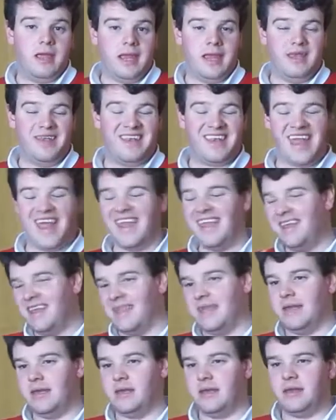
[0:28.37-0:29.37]

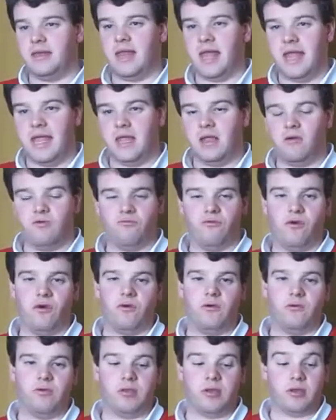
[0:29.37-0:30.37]
intending to take
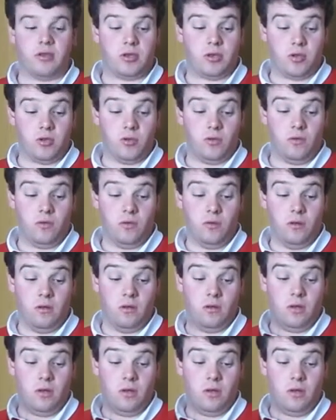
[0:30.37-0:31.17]
Rose to